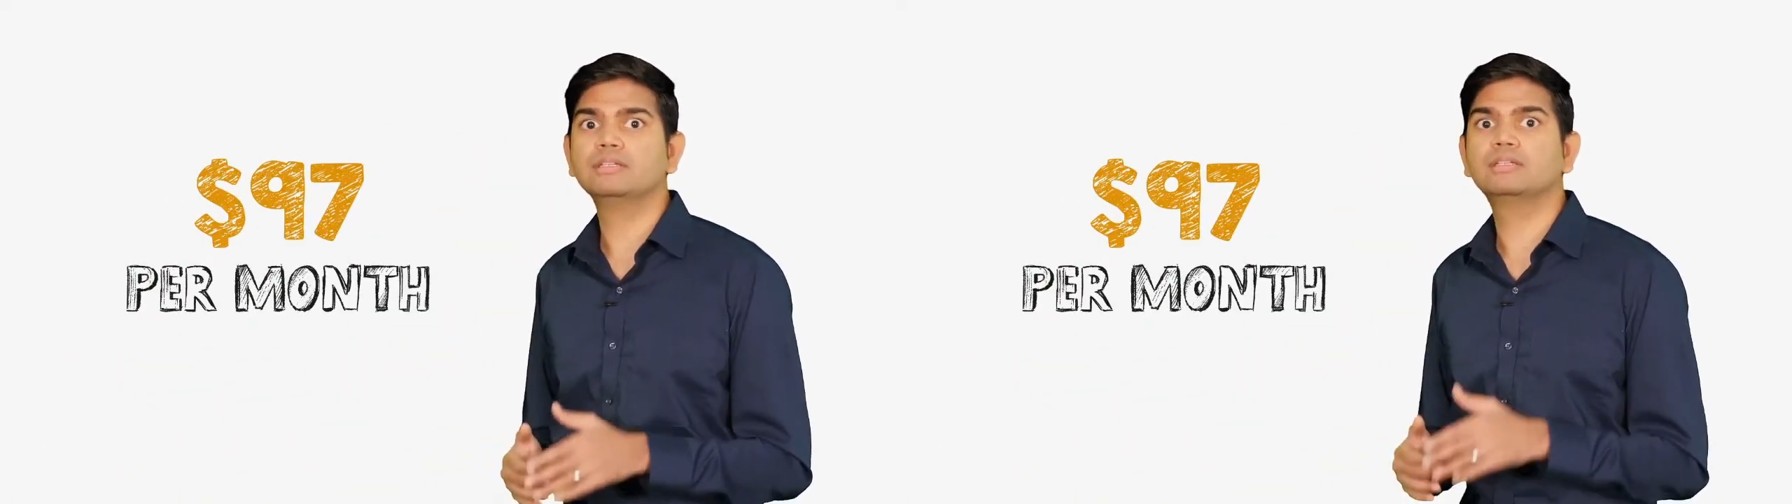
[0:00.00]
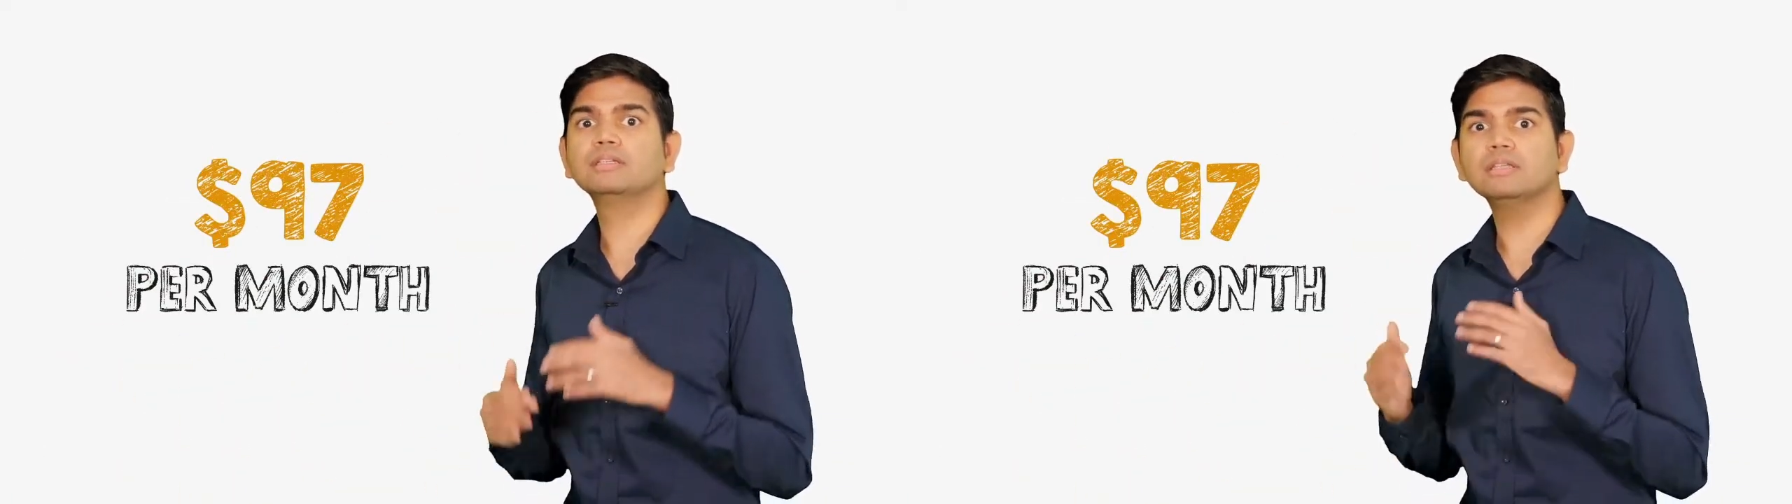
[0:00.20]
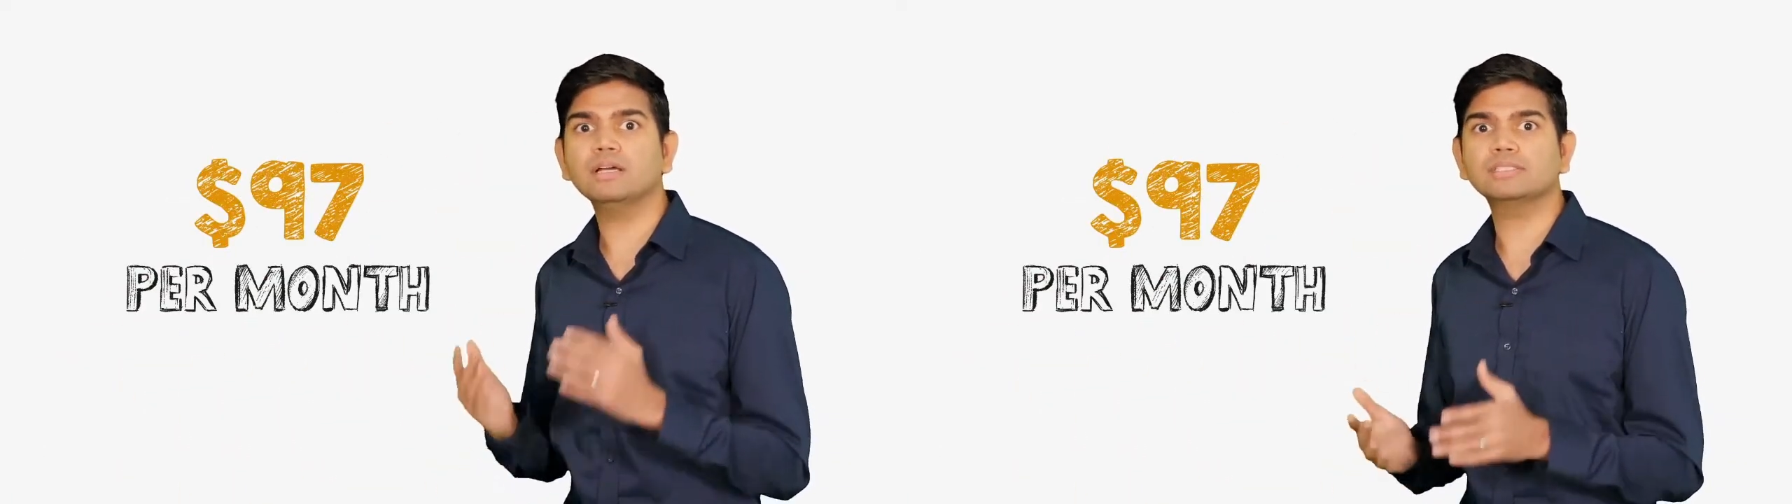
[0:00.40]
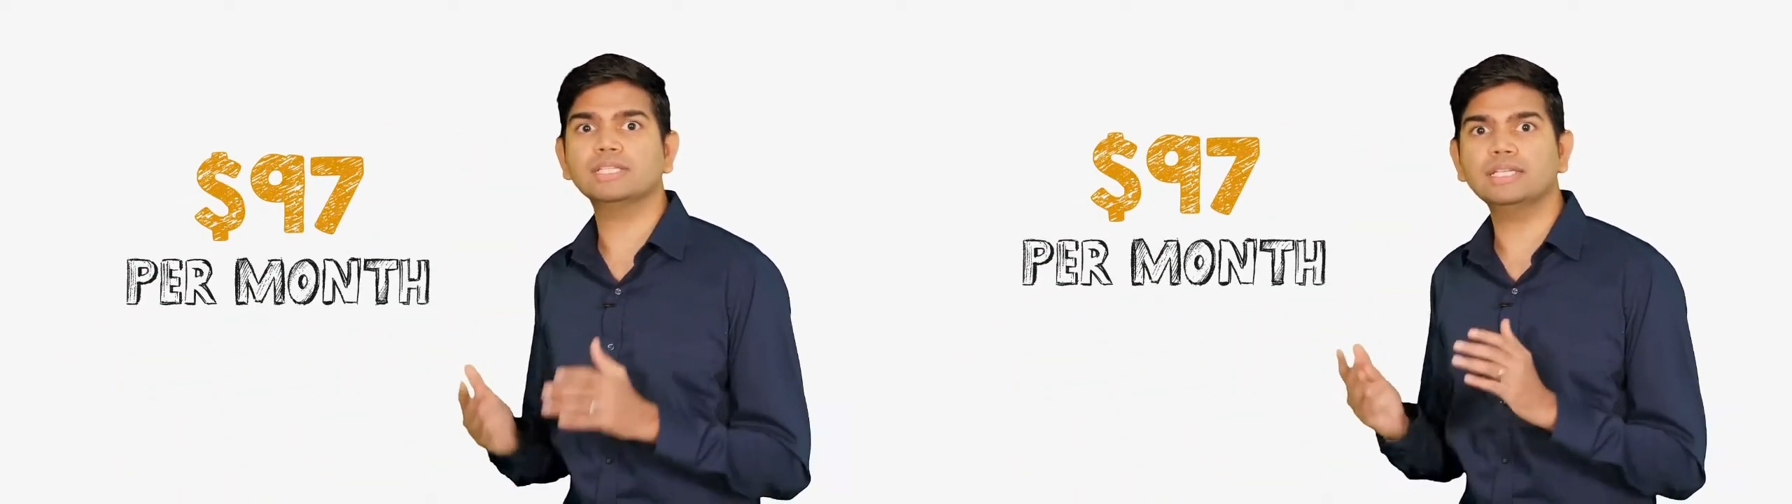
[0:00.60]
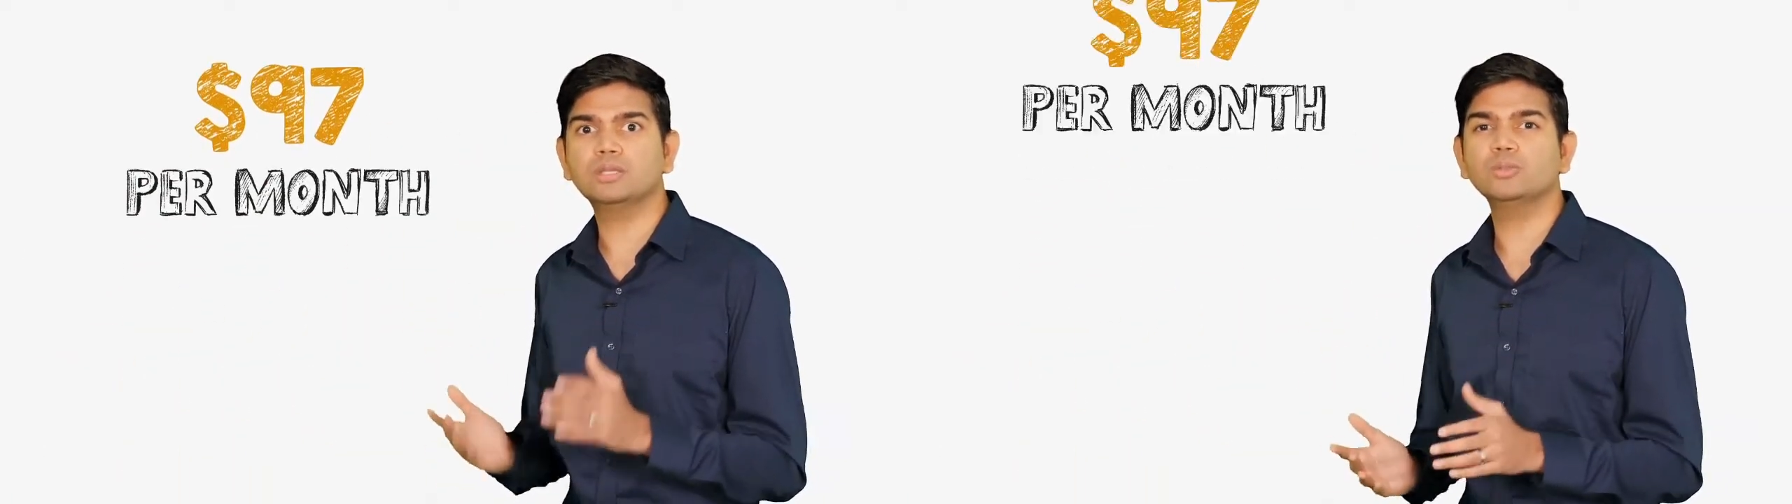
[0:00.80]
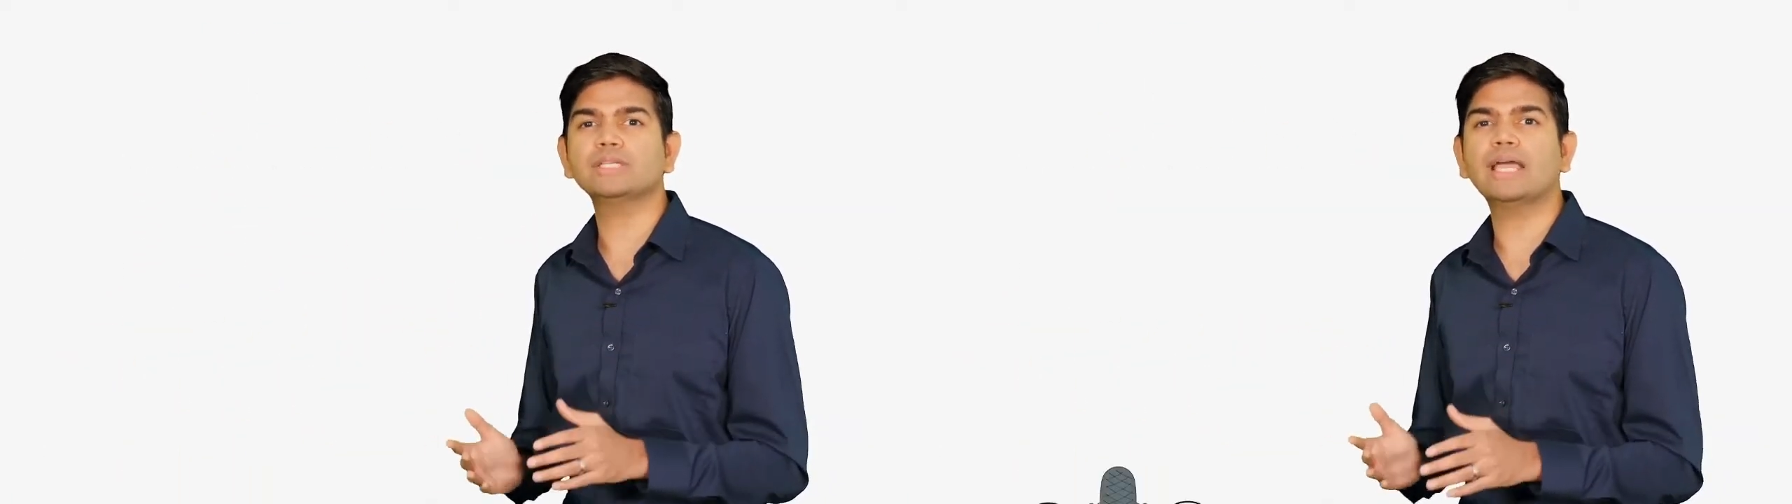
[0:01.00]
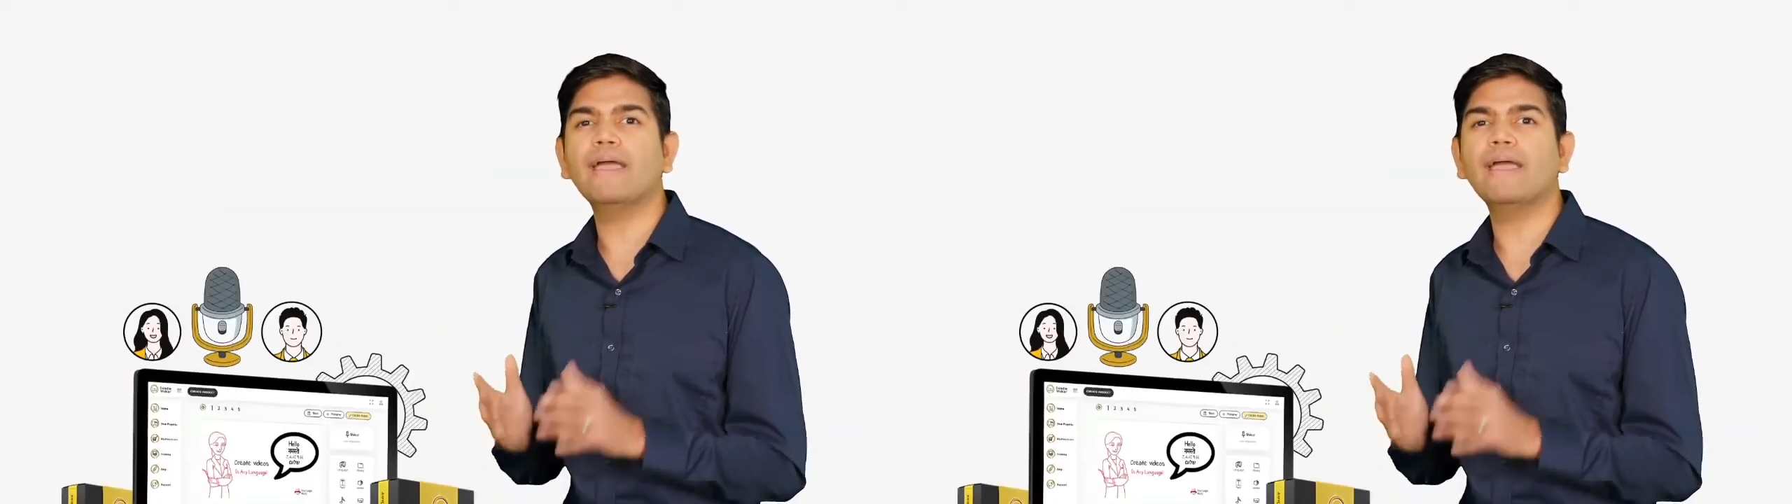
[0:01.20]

Deluxe includes